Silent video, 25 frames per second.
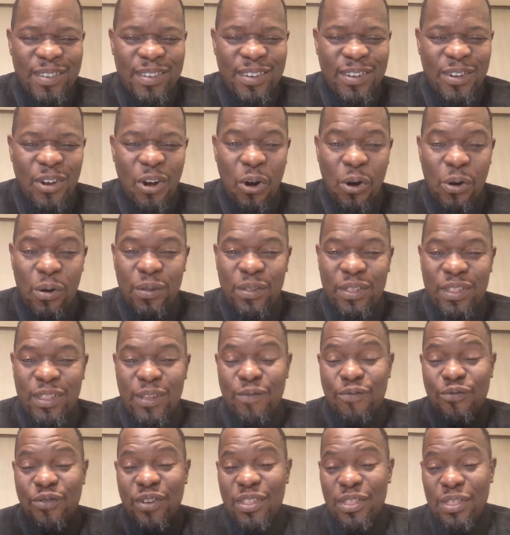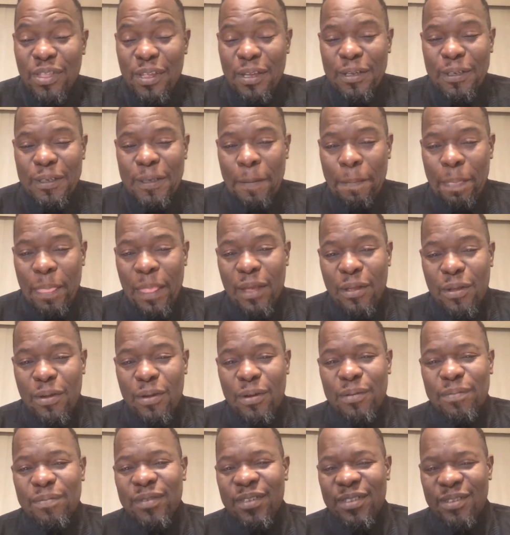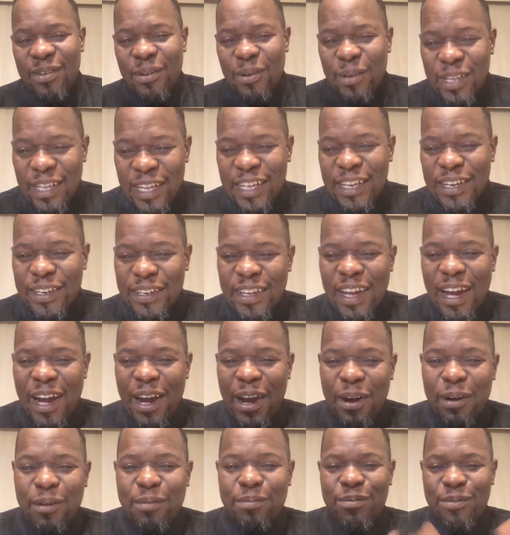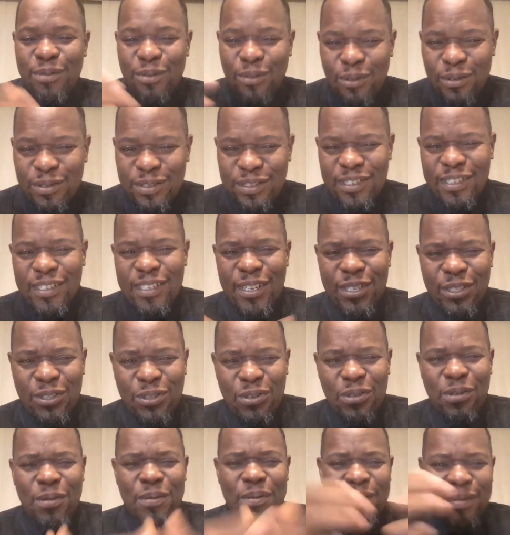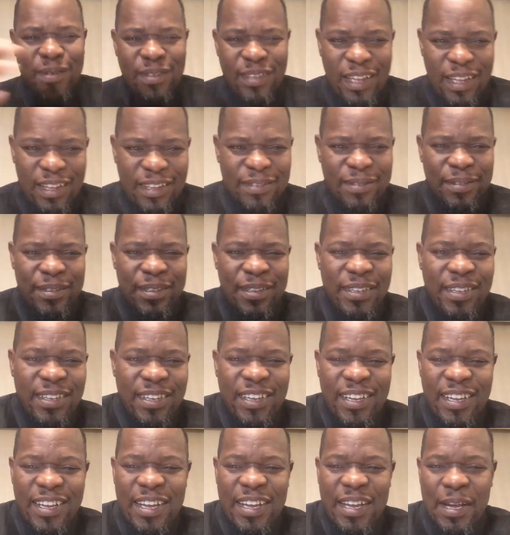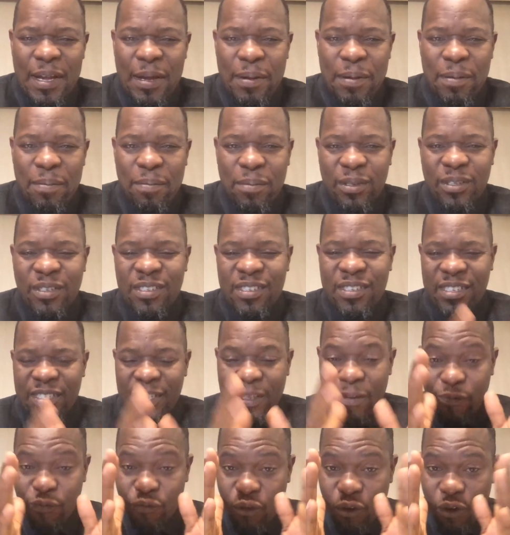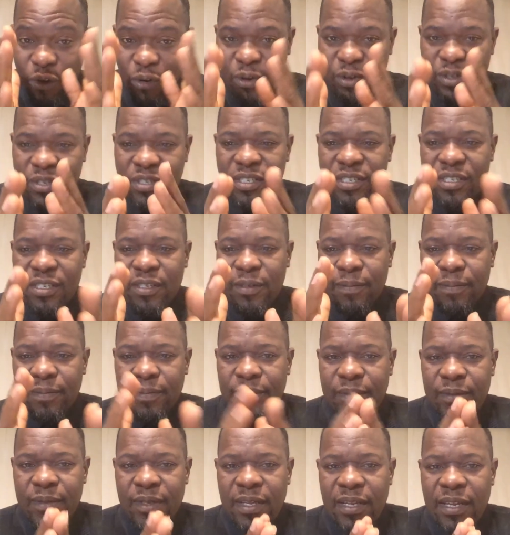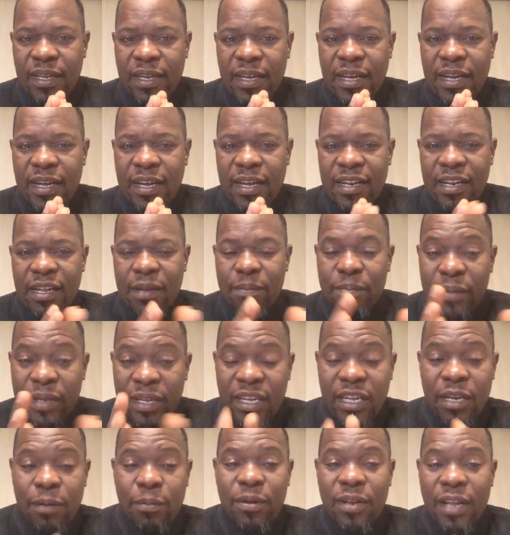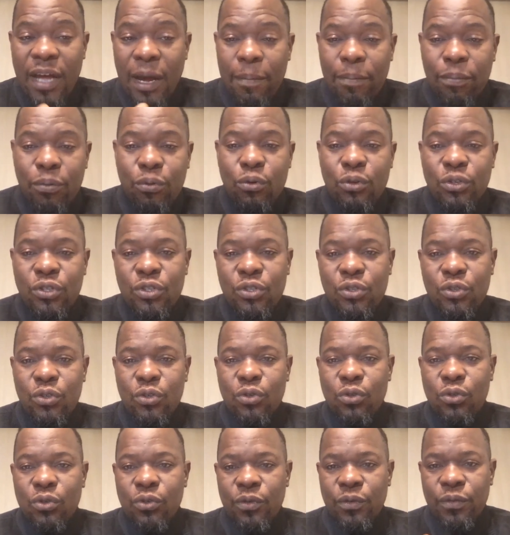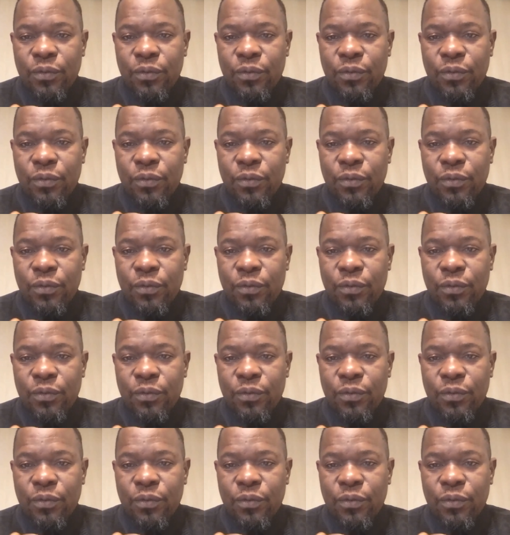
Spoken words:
called different things, or ADR, conciliation, but it's the focus is an amicable approach to